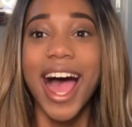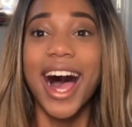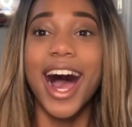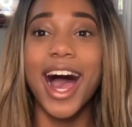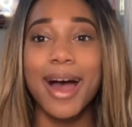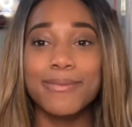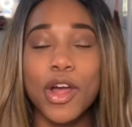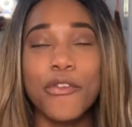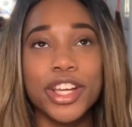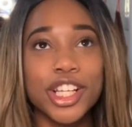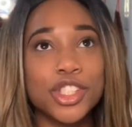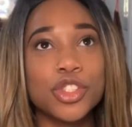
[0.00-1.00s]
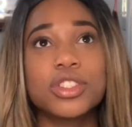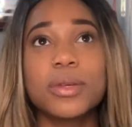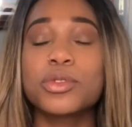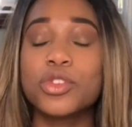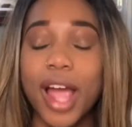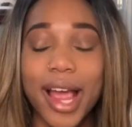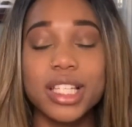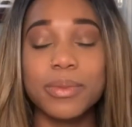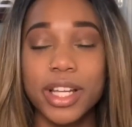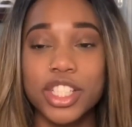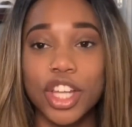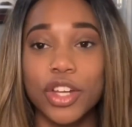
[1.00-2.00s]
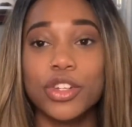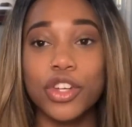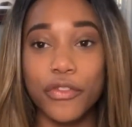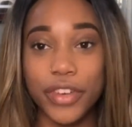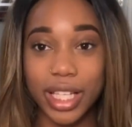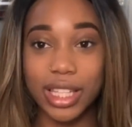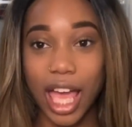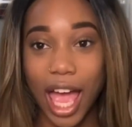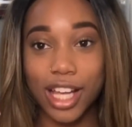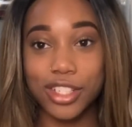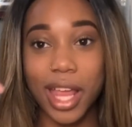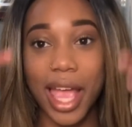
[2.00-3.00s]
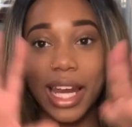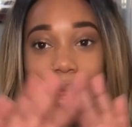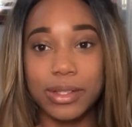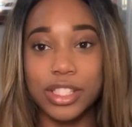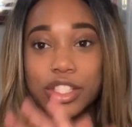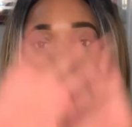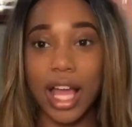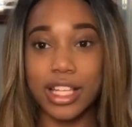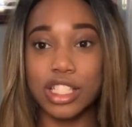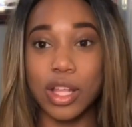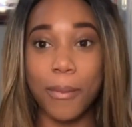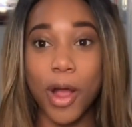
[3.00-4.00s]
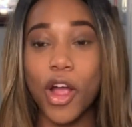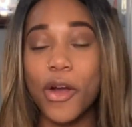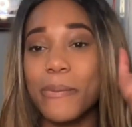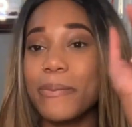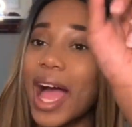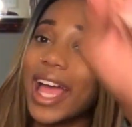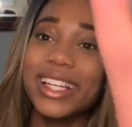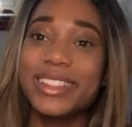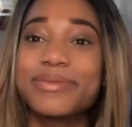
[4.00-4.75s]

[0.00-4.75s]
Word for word: Um, don't forget to subscribe to my channel. Don't forget the hashtag, and I'll see you guys tomorrow. Bye.